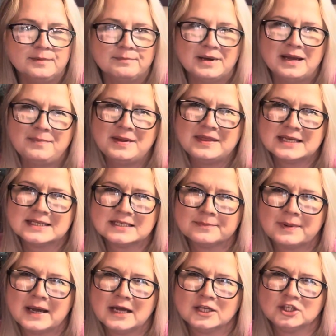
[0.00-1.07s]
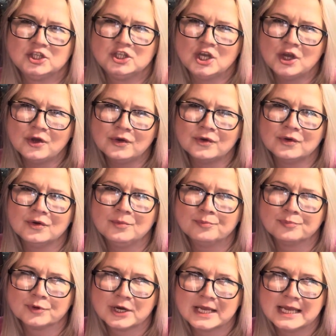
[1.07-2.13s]
Maybe that's about you
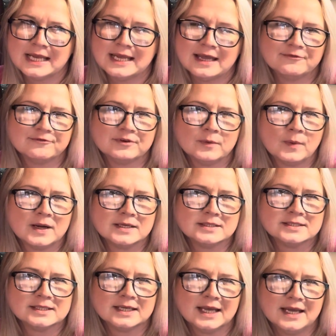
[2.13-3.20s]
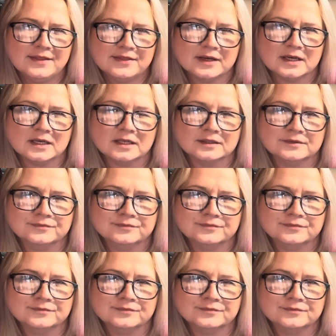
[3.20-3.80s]
bringing everyone together.